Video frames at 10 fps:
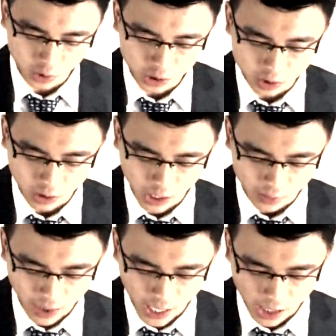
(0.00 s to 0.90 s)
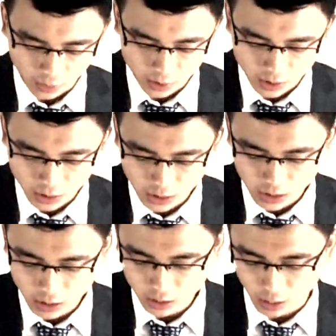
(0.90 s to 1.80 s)
we need to carry out
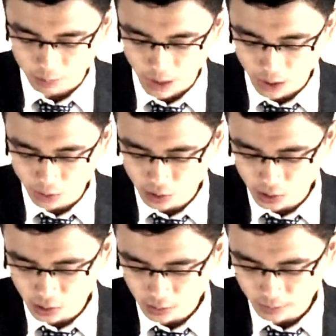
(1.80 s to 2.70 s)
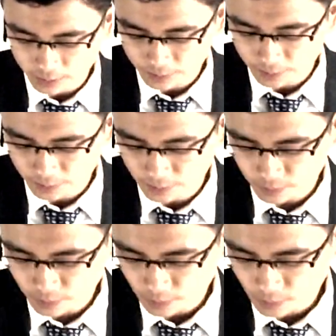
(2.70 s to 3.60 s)
the
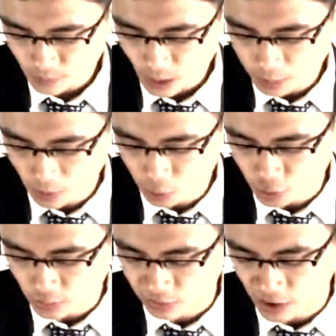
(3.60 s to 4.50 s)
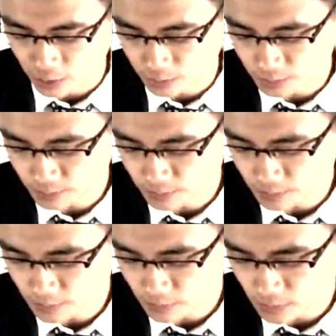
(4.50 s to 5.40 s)
post-project review.
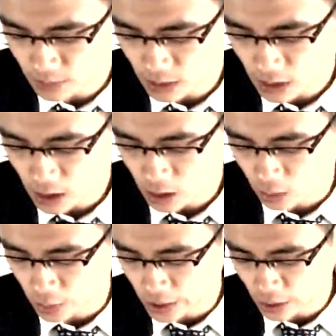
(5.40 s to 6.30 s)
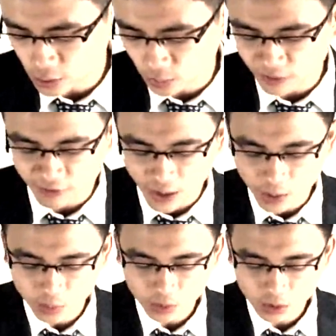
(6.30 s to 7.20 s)
We're going to
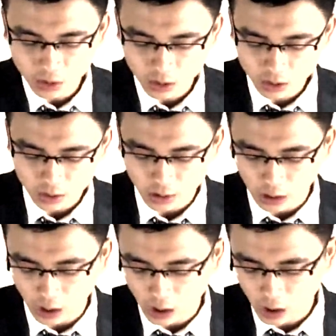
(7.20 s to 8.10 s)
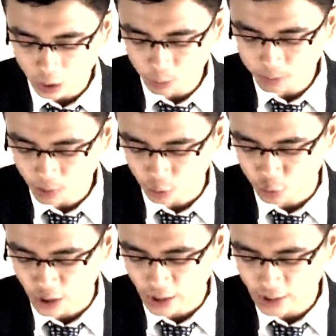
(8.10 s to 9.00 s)
review the whole
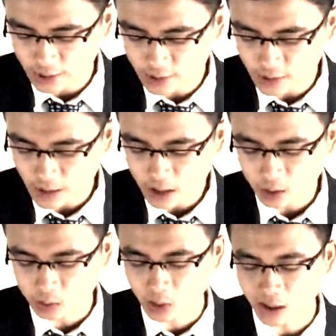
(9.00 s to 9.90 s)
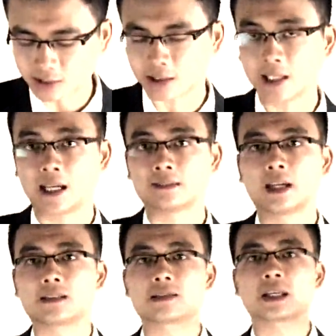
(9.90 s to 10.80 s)
project rather than
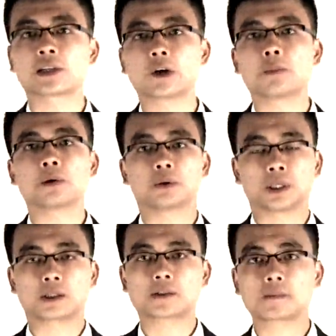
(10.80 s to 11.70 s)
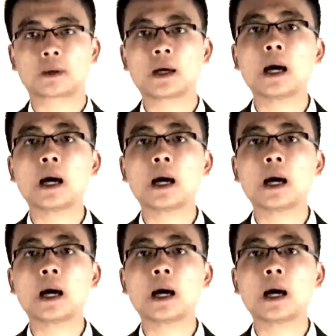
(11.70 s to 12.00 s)
a single product.